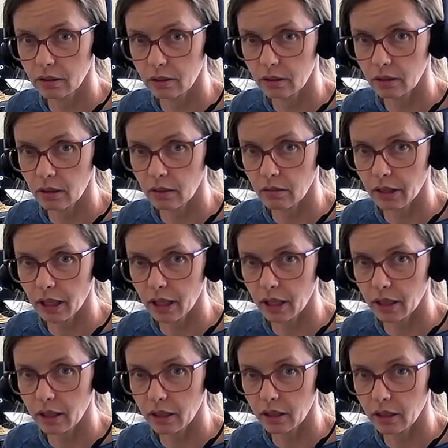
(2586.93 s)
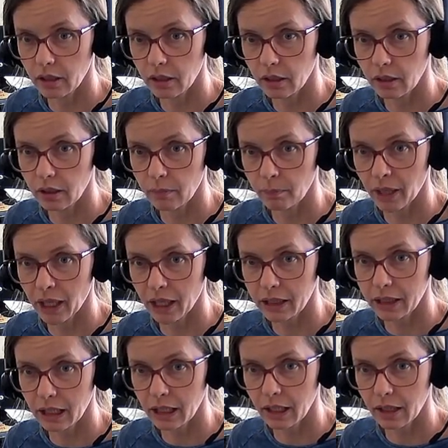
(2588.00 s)
Okay, back to
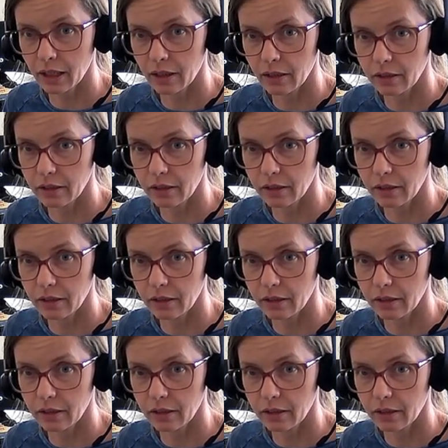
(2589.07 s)
here.